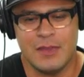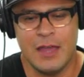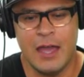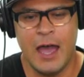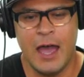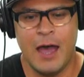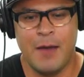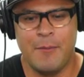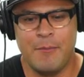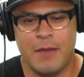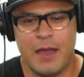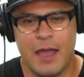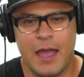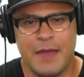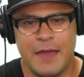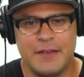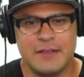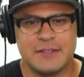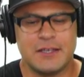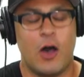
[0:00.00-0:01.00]
and
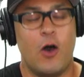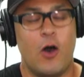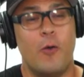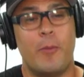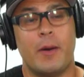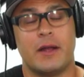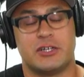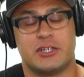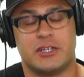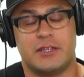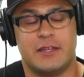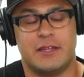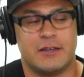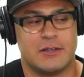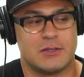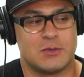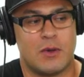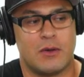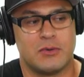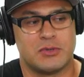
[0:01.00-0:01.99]
there's a whole bunch in there
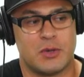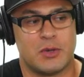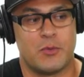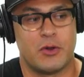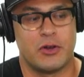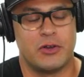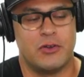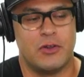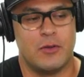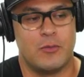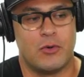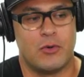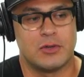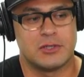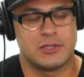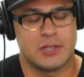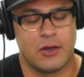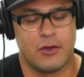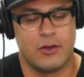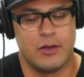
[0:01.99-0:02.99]
as well, so I wanted to do more.
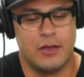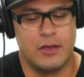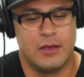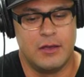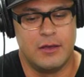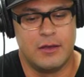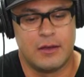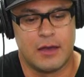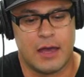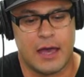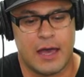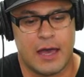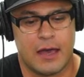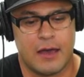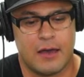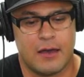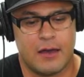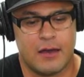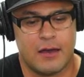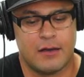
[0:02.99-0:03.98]
So
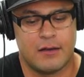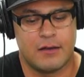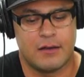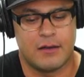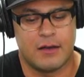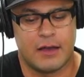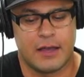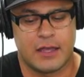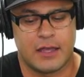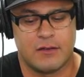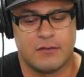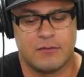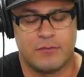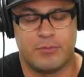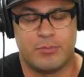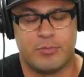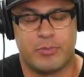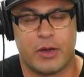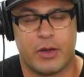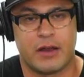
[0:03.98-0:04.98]
I can
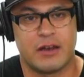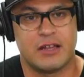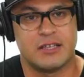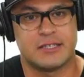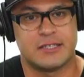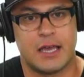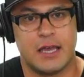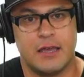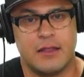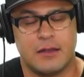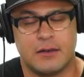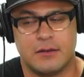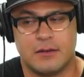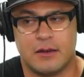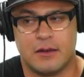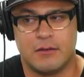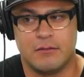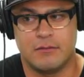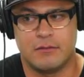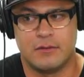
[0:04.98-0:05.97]
proudly say that,
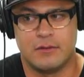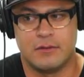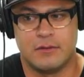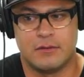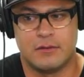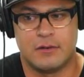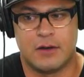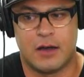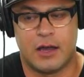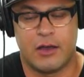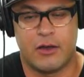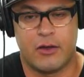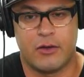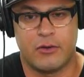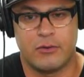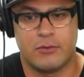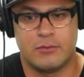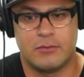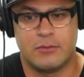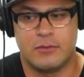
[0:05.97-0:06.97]
I
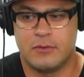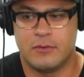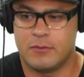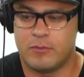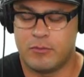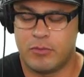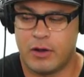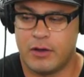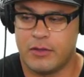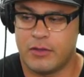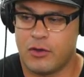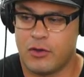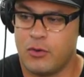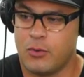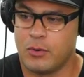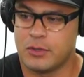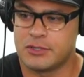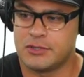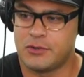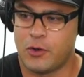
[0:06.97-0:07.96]
own probably the
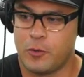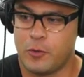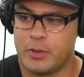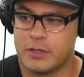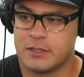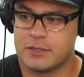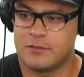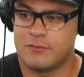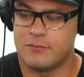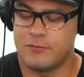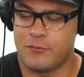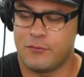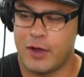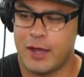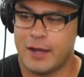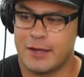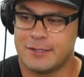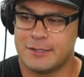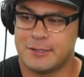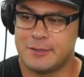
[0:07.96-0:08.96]
coolest, dopest,
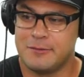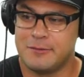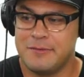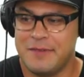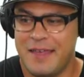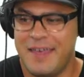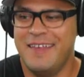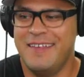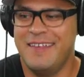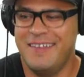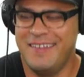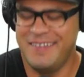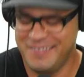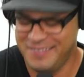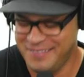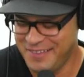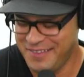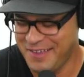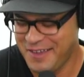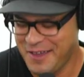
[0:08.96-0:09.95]
raddest
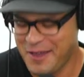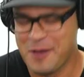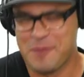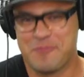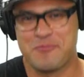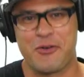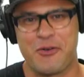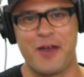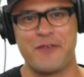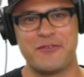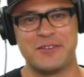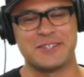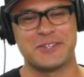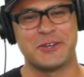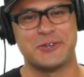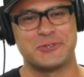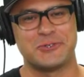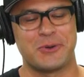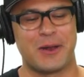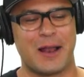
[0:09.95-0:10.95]
private
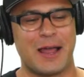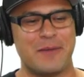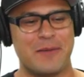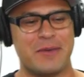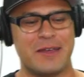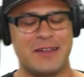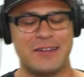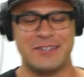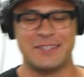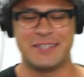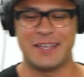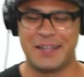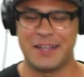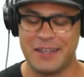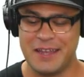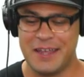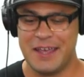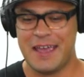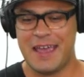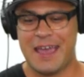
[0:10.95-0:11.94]
social club in New
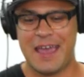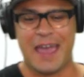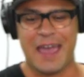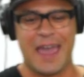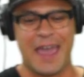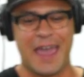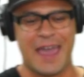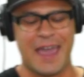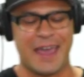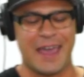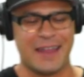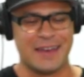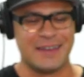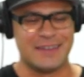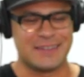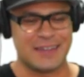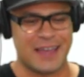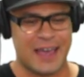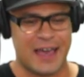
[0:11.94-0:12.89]
Zealand, and